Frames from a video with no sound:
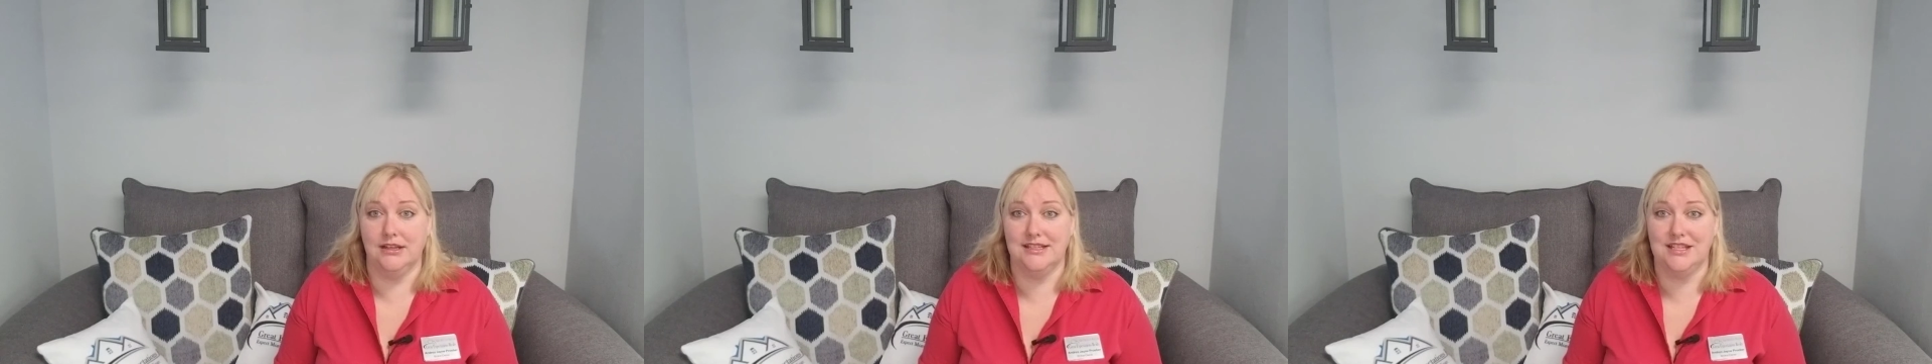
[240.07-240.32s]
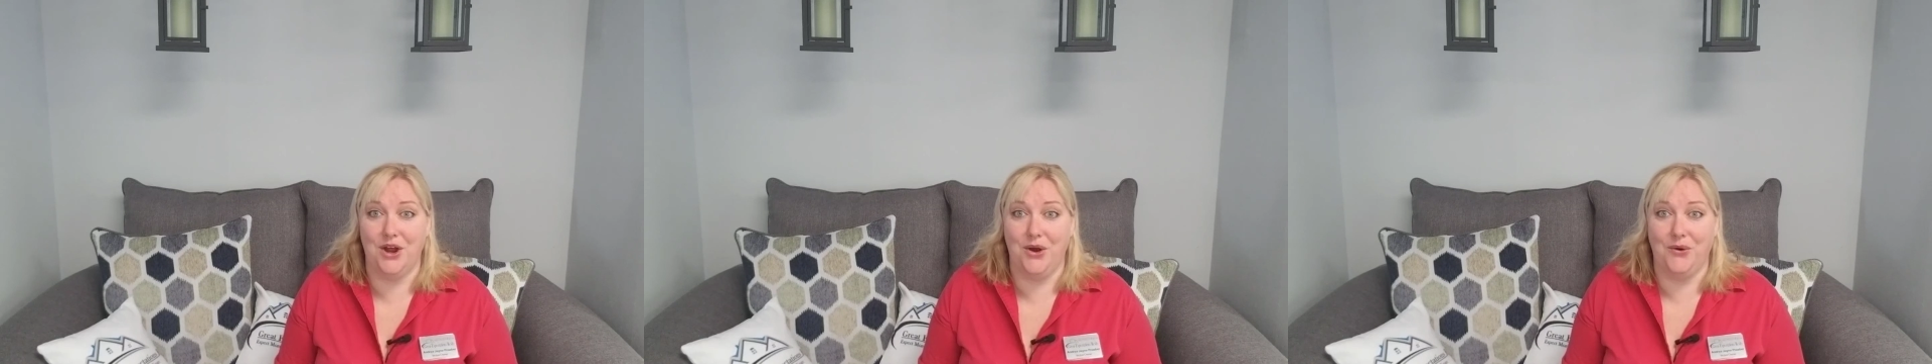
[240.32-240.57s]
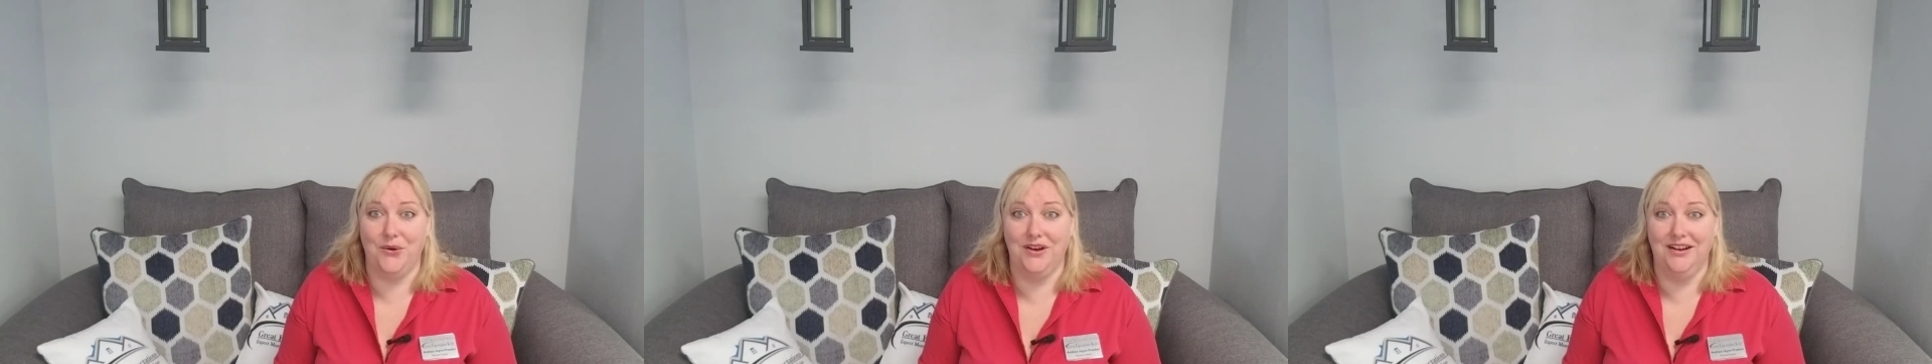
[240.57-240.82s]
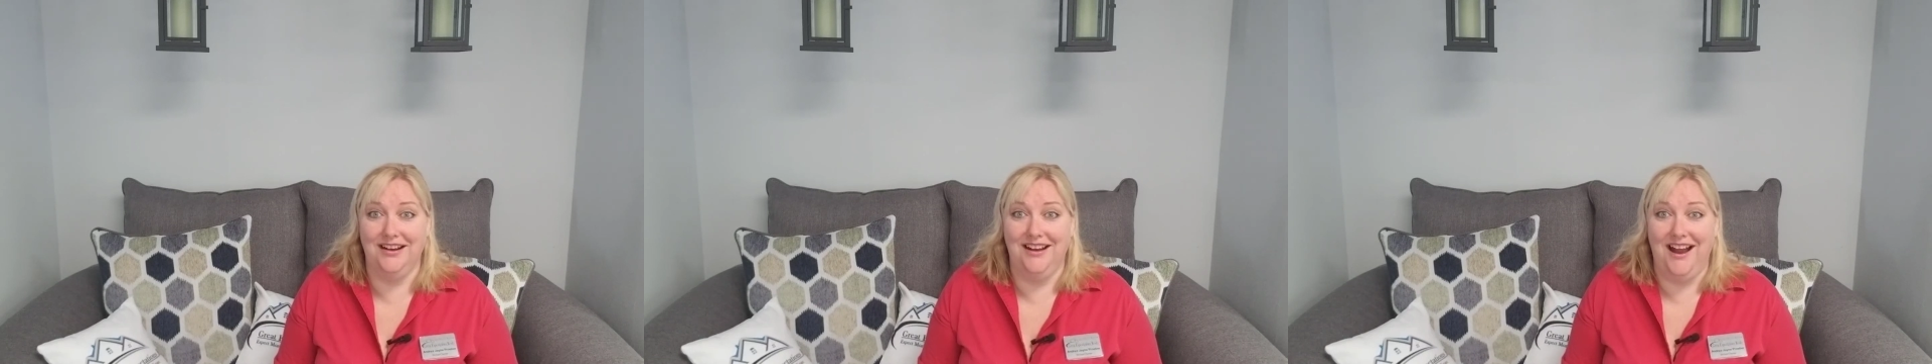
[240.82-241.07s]
So
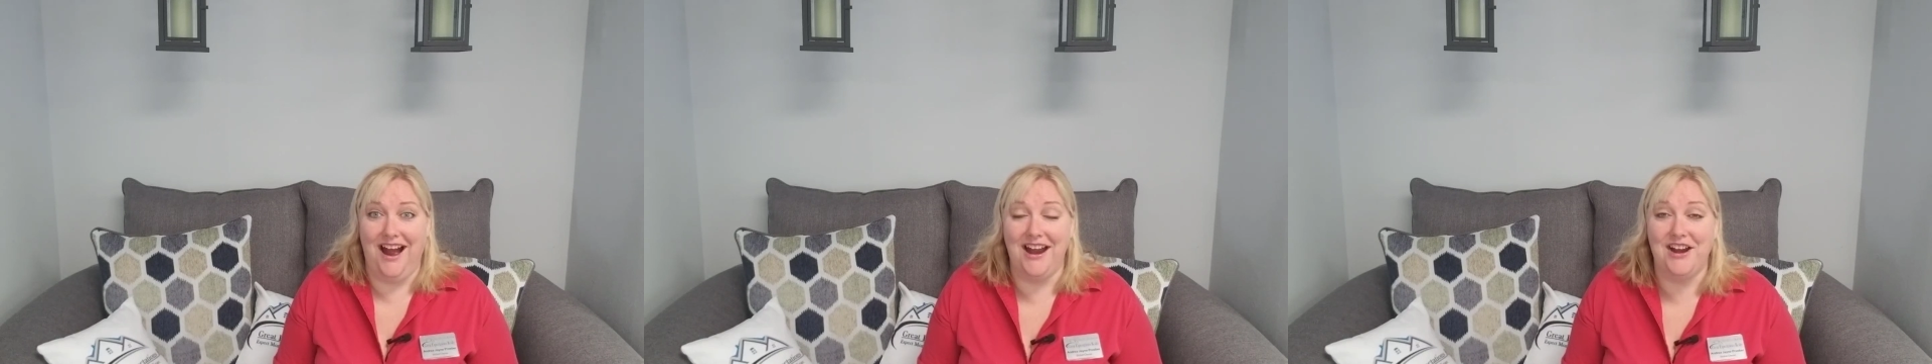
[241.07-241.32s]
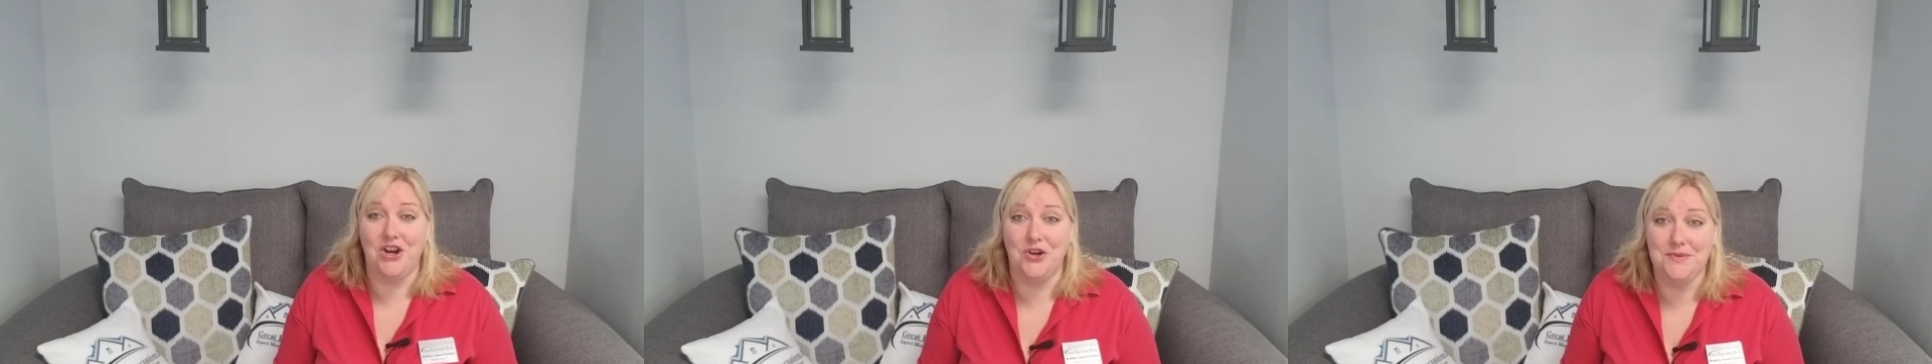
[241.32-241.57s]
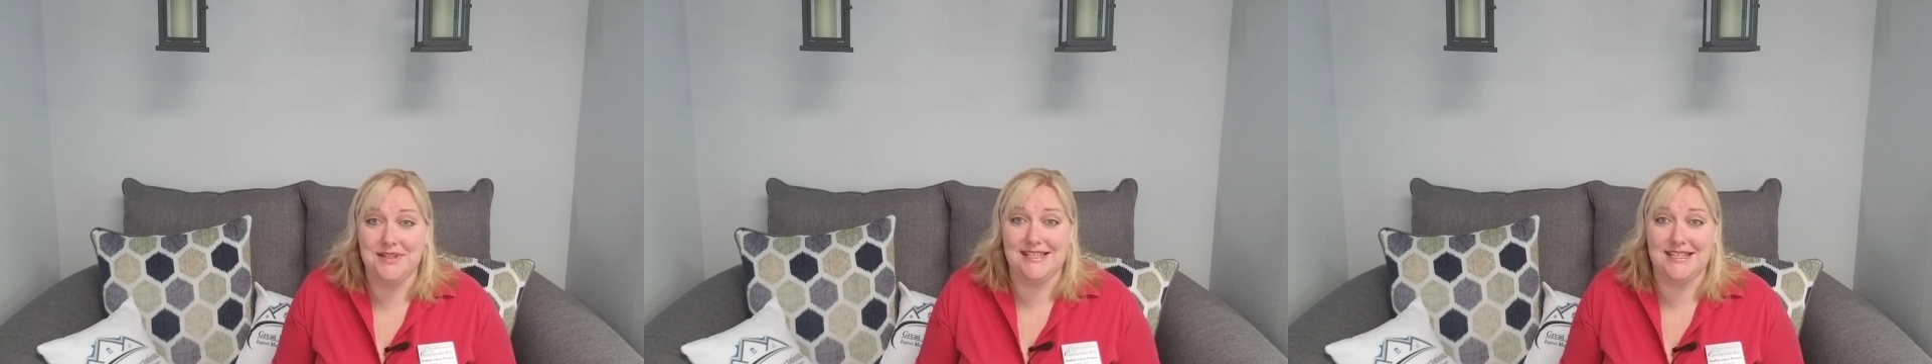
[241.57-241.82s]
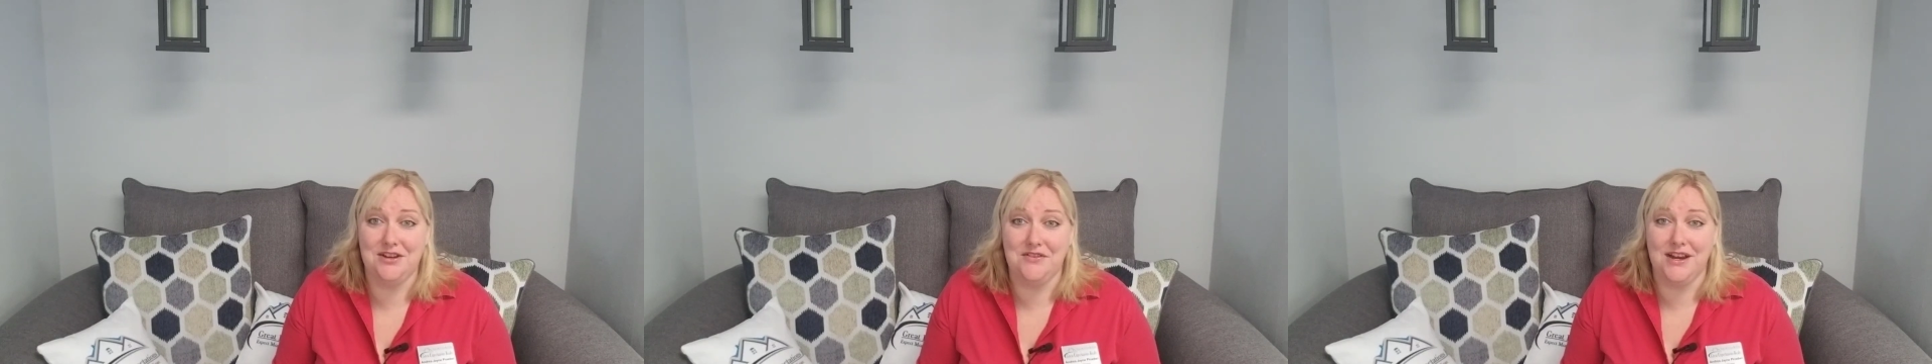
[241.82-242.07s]
I hope to
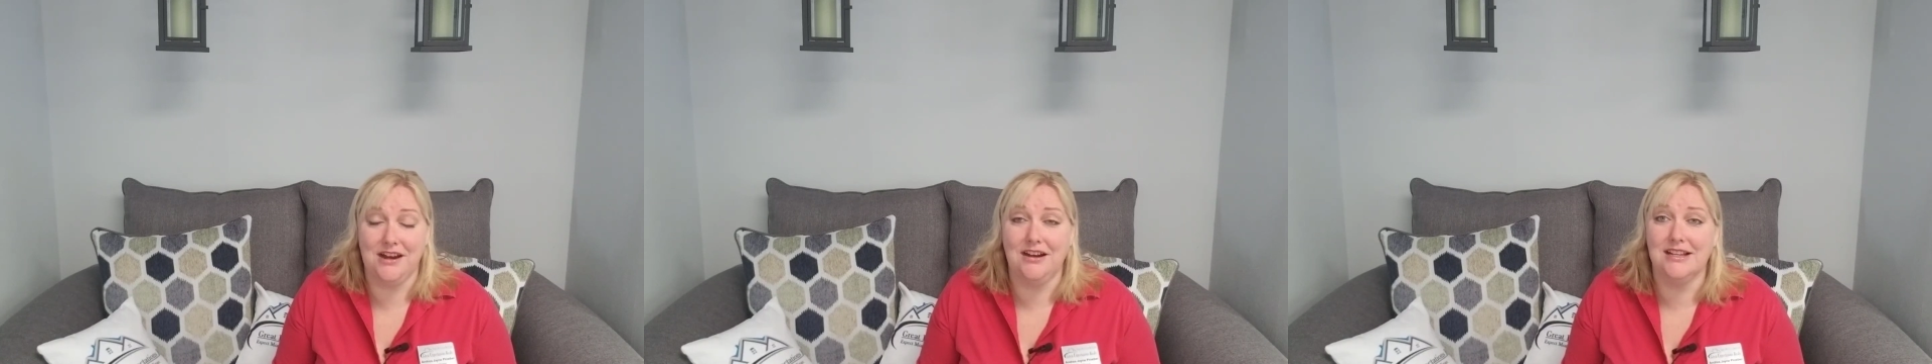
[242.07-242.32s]
see you there.